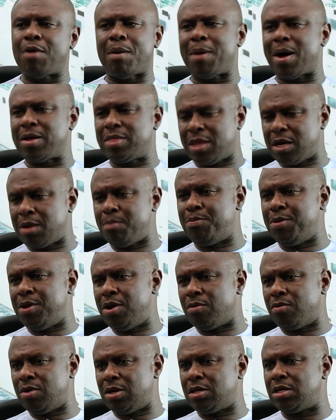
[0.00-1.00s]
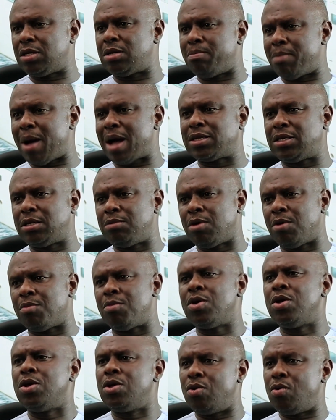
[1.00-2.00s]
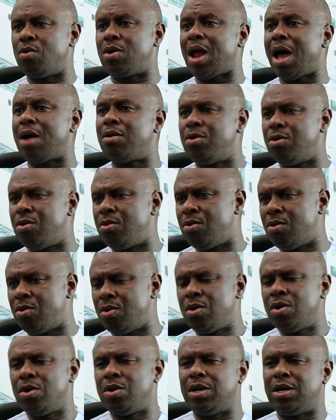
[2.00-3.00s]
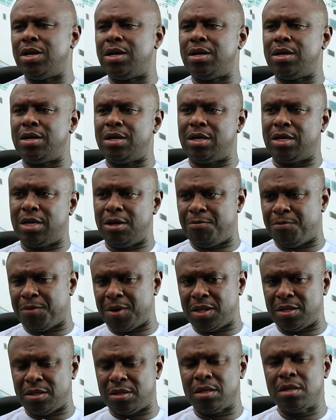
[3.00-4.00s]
about 3 billion, which is the maximum, you now know the difference.